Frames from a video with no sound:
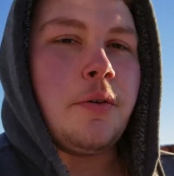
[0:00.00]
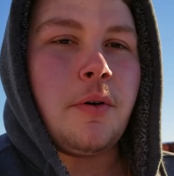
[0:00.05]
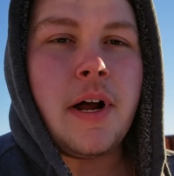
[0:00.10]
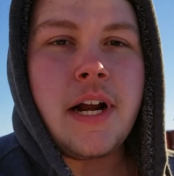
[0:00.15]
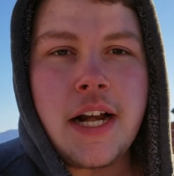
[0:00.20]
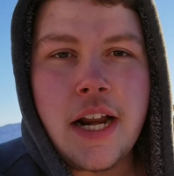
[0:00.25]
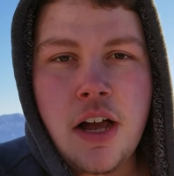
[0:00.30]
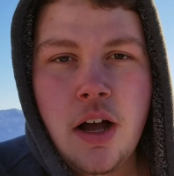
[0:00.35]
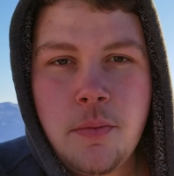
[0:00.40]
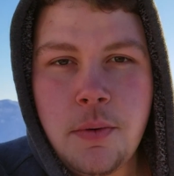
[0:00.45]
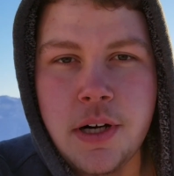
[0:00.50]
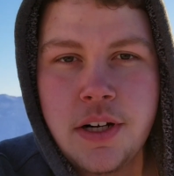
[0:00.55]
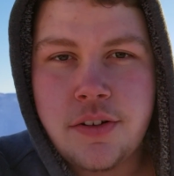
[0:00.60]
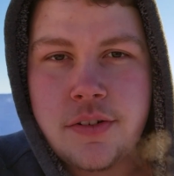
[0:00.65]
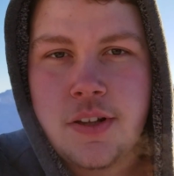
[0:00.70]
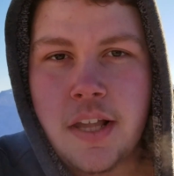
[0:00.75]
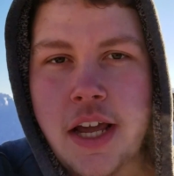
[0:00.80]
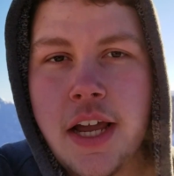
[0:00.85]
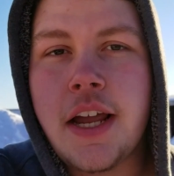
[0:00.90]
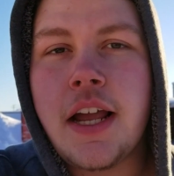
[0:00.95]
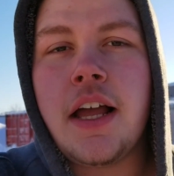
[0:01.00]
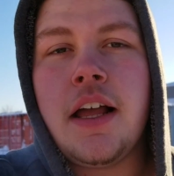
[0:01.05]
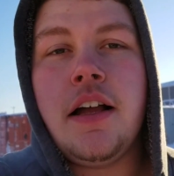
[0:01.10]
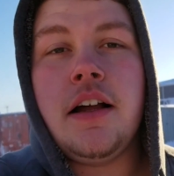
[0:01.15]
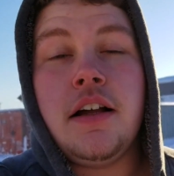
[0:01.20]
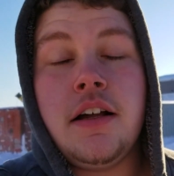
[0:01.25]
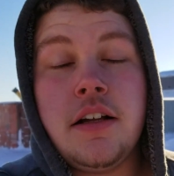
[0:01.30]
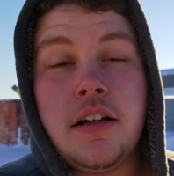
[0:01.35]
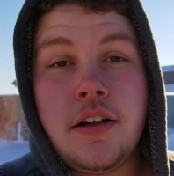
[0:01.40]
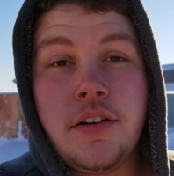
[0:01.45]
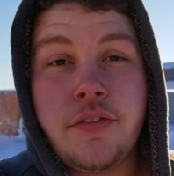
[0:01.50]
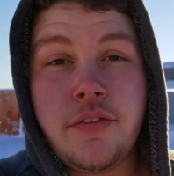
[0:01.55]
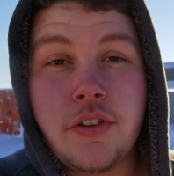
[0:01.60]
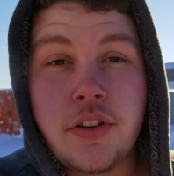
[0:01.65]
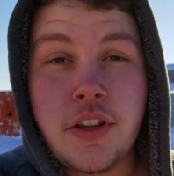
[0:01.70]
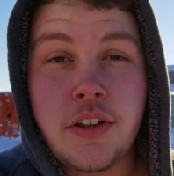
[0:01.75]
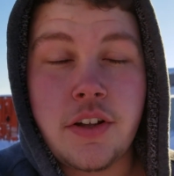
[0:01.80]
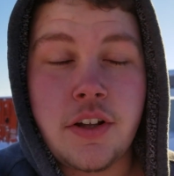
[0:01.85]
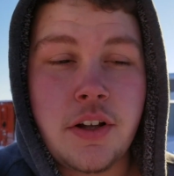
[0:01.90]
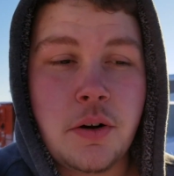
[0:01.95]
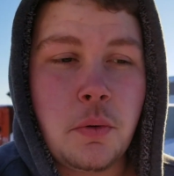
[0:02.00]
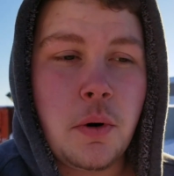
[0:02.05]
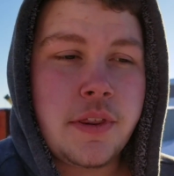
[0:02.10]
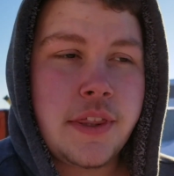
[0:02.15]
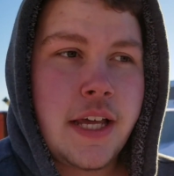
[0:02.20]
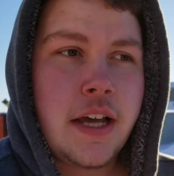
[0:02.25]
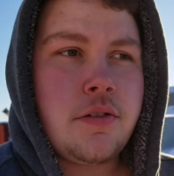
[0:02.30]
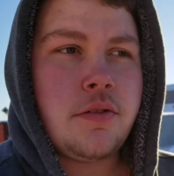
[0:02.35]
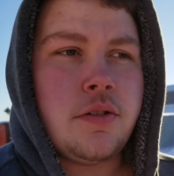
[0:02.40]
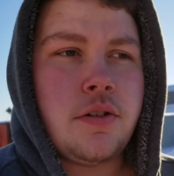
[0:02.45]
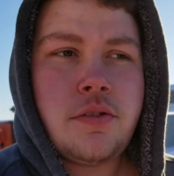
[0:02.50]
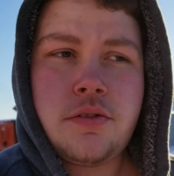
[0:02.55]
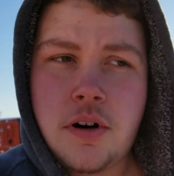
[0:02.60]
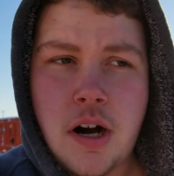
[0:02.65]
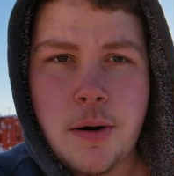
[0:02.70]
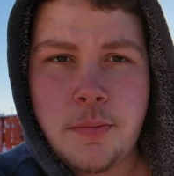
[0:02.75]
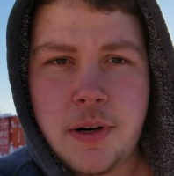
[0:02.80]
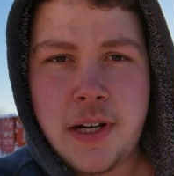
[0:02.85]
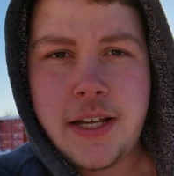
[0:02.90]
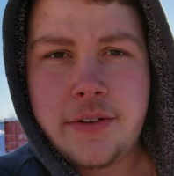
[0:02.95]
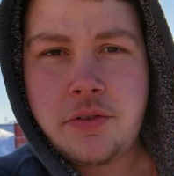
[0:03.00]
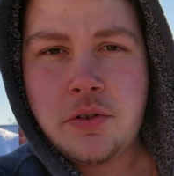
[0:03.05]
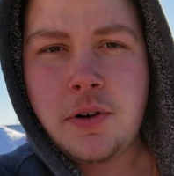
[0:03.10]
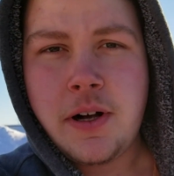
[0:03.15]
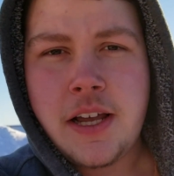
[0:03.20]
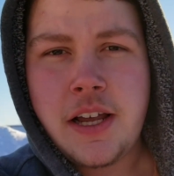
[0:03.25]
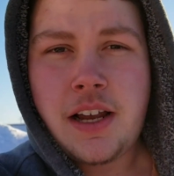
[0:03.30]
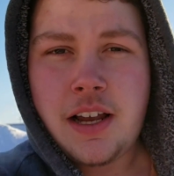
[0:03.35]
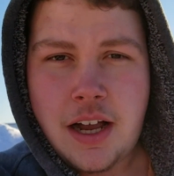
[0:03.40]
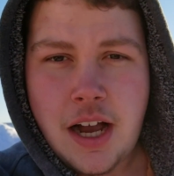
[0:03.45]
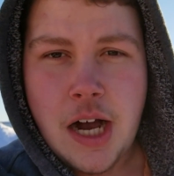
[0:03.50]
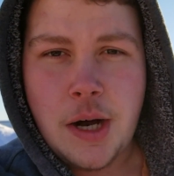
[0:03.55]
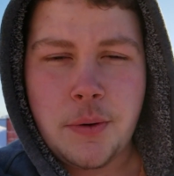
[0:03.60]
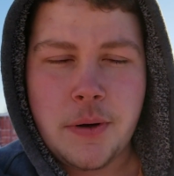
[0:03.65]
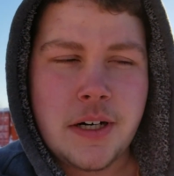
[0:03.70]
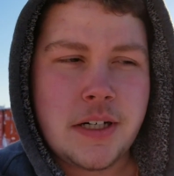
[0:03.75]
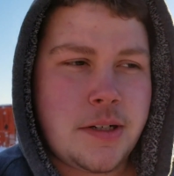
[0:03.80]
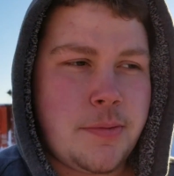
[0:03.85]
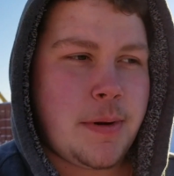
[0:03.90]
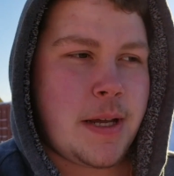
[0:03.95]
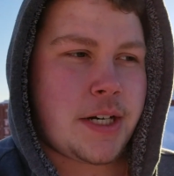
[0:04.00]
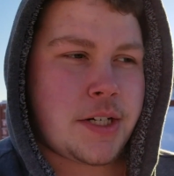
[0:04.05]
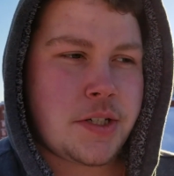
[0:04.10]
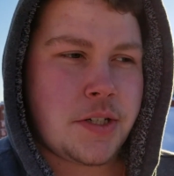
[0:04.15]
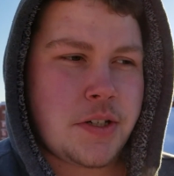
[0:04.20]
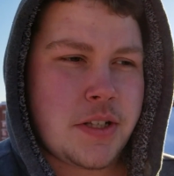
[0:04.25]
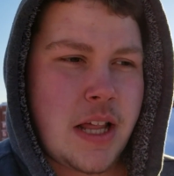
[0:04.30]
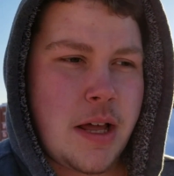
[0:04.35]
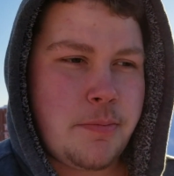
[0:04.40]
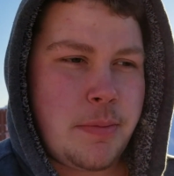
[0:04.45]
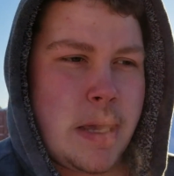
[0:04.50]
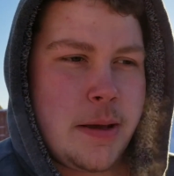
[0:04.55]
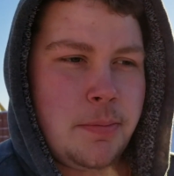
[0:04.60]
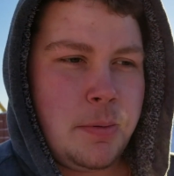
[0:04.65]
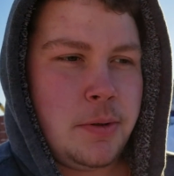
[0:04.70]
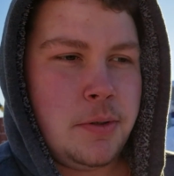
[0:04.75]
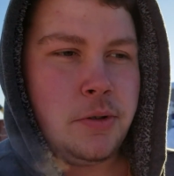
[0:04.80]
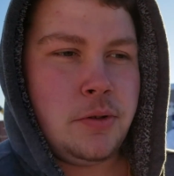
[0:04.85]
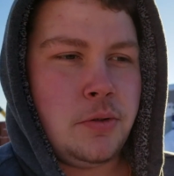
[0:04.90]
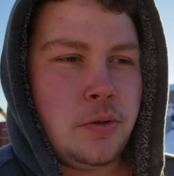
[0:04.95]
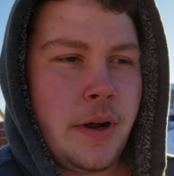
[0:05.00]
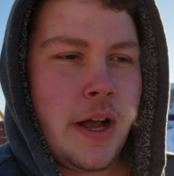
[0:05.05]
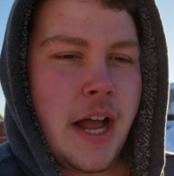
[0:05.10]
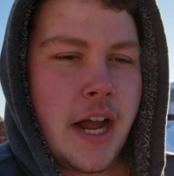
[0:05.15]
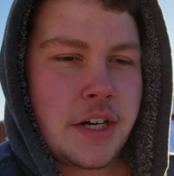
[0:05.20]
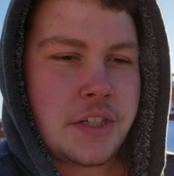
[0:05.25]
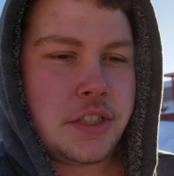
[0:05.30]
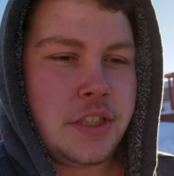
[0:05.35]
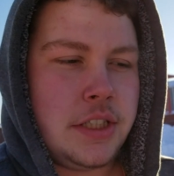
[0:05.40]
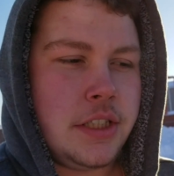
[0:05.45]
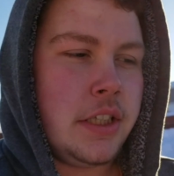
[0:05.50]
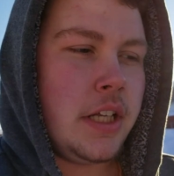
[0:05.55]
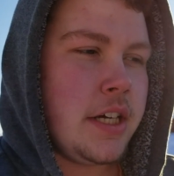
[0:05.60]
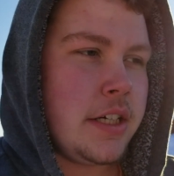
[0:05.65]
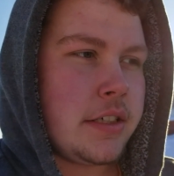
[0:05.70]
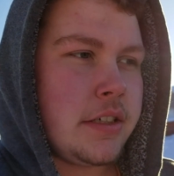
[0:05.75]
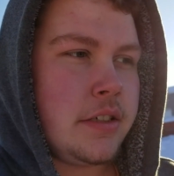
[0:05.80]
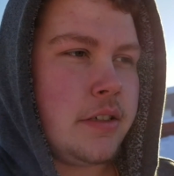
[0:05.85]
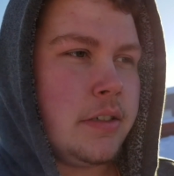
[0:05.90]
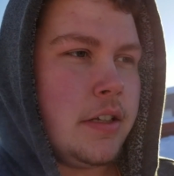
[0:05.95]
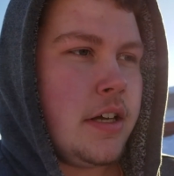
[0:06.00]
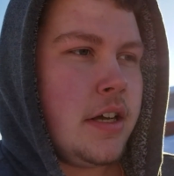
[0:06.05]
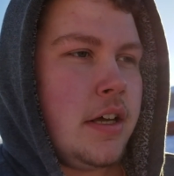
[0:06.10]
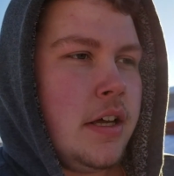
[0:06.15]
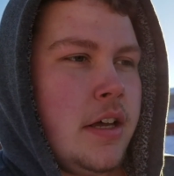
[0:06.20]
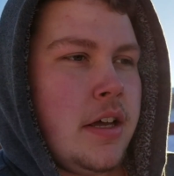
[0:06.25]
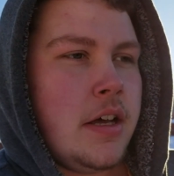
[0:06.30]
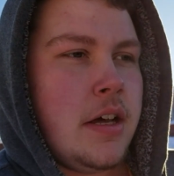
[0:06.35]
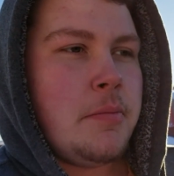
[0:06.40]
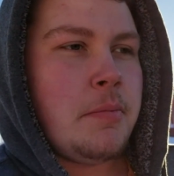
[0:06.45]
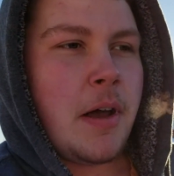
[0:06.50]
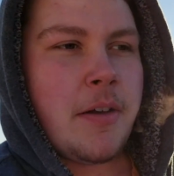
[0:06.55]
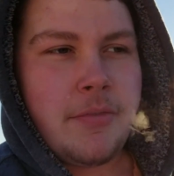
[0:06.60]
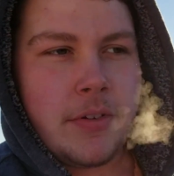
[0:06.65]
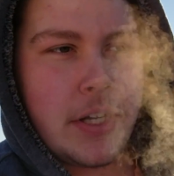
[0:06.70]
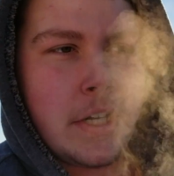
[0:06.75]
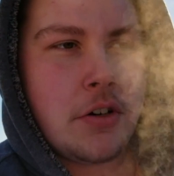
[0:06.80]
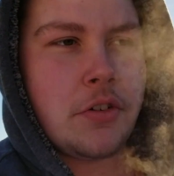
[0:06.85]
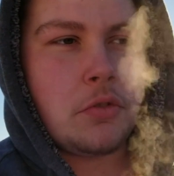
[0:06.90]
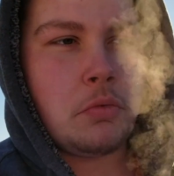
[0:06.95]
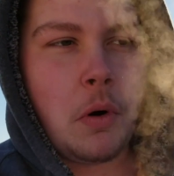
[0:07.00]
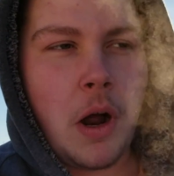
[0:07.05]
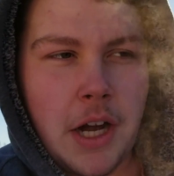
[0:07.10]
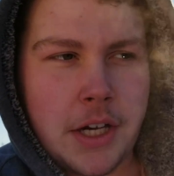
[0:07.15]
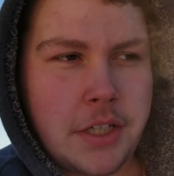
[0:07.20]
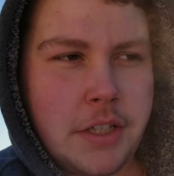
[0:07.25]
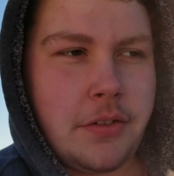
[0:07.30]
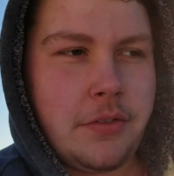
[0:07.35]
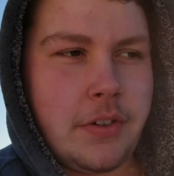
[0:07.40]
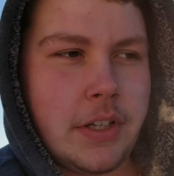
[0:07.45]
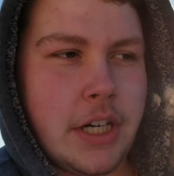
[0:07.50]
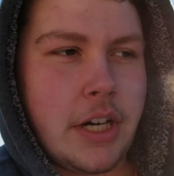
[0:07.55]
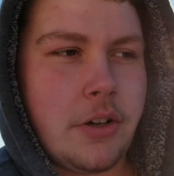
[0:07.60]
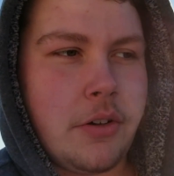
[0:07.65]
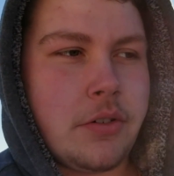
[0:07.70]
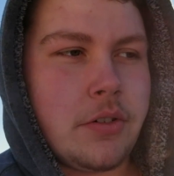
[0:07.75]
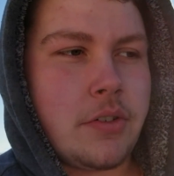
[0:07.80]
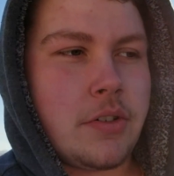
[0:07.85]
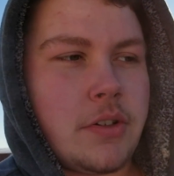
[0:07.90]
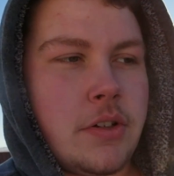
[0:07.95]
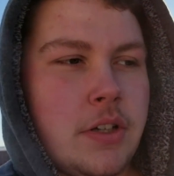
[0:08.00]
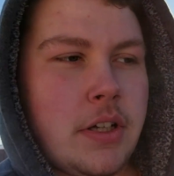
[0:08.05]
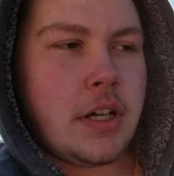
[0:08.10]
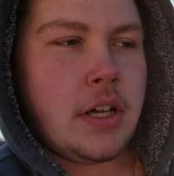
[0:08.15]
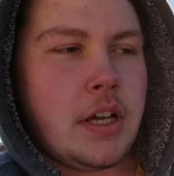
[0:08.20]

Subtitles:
right now I'm going to say for the 1,000 subscriber giveaway, I wanted to make sure that people who actually liked my videos, watched the videos,